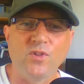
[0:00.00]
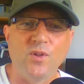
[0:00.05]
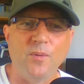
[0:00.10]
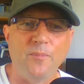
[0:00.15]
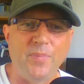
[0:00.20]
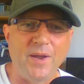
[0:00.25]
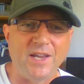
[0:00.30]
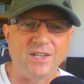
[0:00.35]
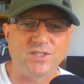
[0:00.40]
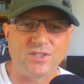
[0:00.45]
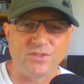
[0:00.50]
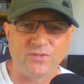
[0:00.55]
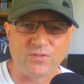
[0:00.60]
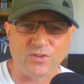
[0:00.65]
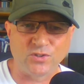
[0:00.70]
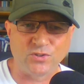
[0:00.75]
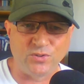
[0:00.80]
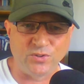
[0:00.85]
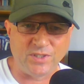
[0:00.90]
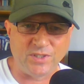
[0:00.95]
on the bench the
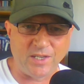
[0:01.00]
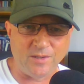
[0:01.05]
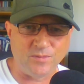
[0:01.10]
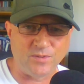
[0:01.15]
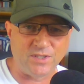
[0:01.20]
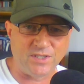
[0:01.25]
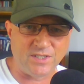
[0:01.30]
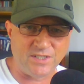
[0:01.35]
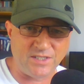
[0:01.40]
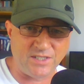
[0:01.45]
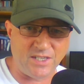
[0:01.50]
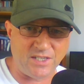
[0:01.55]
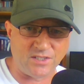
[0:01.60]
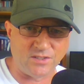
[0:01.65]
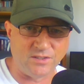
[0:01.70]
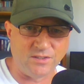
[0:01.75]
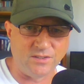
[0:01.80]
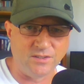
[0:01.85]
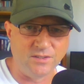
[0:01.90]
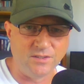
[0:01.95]
first two games of the
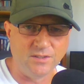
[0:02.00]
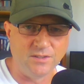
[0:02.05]
season.